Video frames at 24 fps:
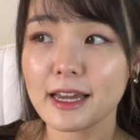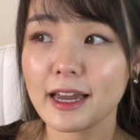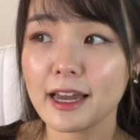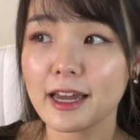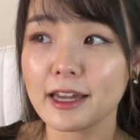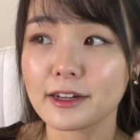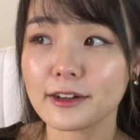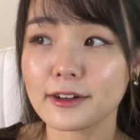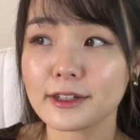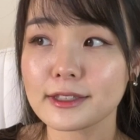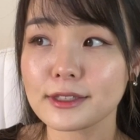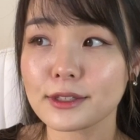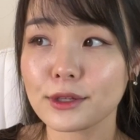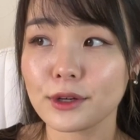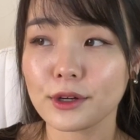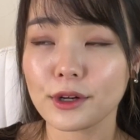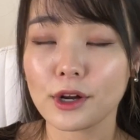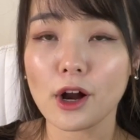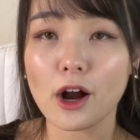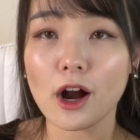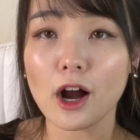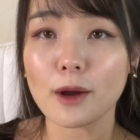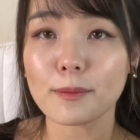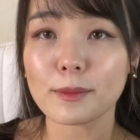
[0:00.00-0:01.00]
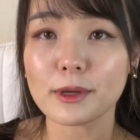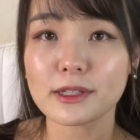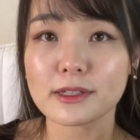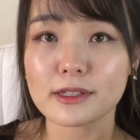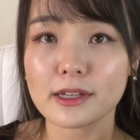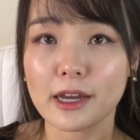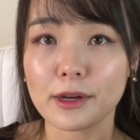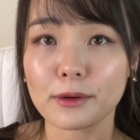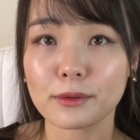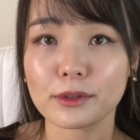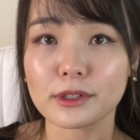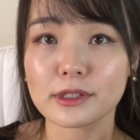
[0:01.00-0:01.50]
and also in comments
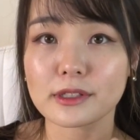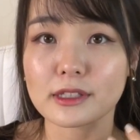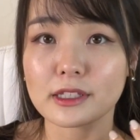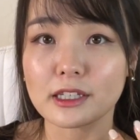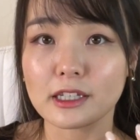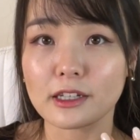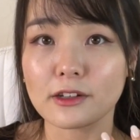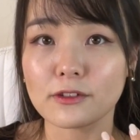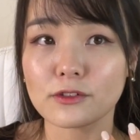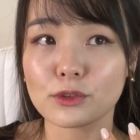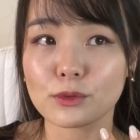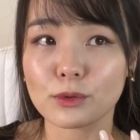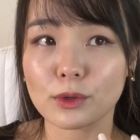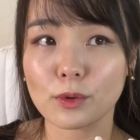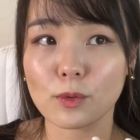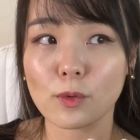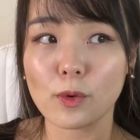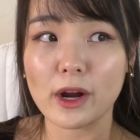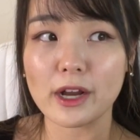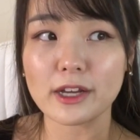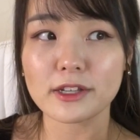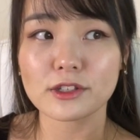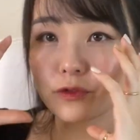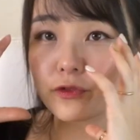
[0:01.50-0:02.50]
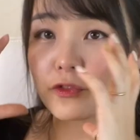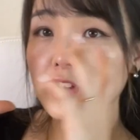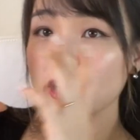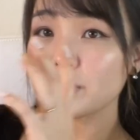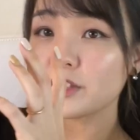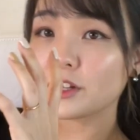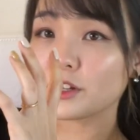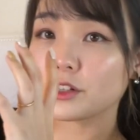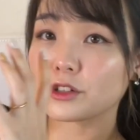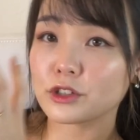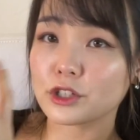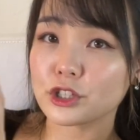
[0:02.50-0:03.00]
I received requests
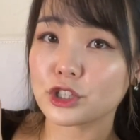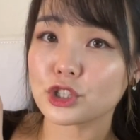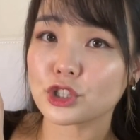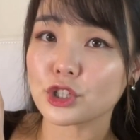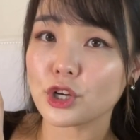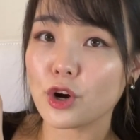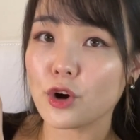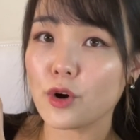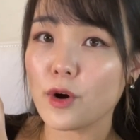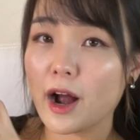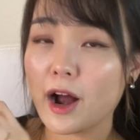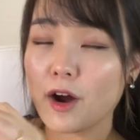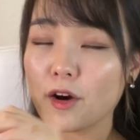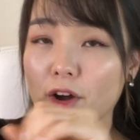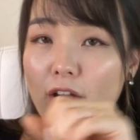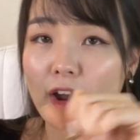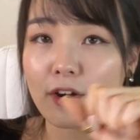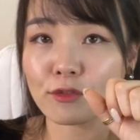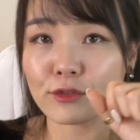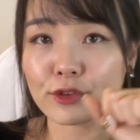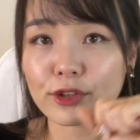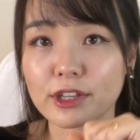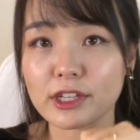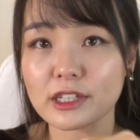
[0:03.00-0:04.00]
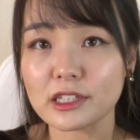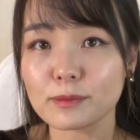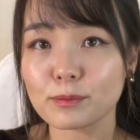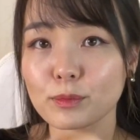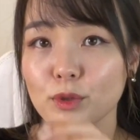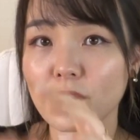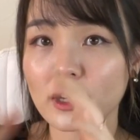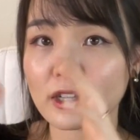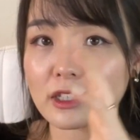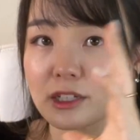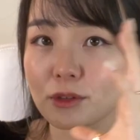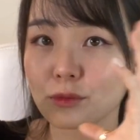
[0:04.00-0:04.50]
physically show how everything's
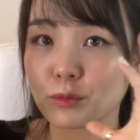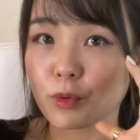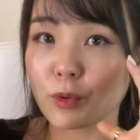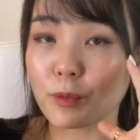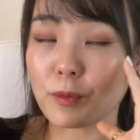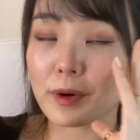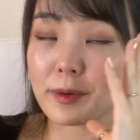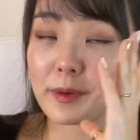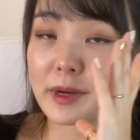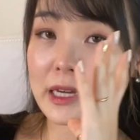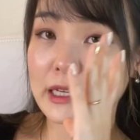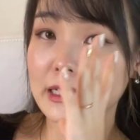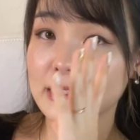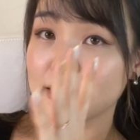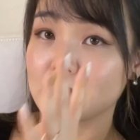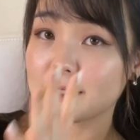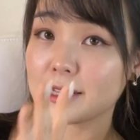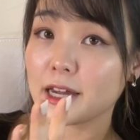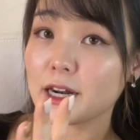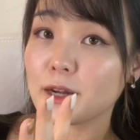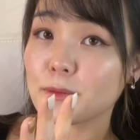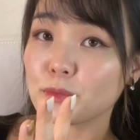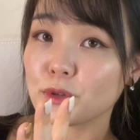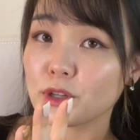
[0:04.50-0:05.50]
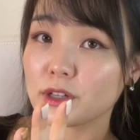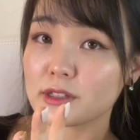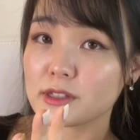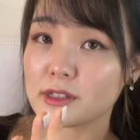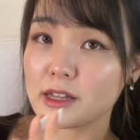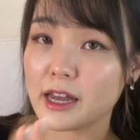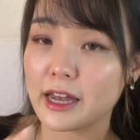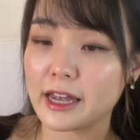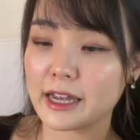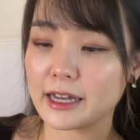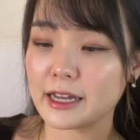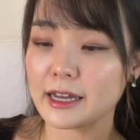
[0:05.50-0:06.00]
plugged in, what my setup looks
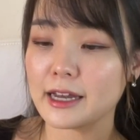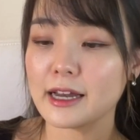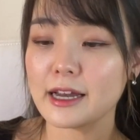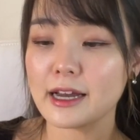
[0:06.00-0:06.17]
like.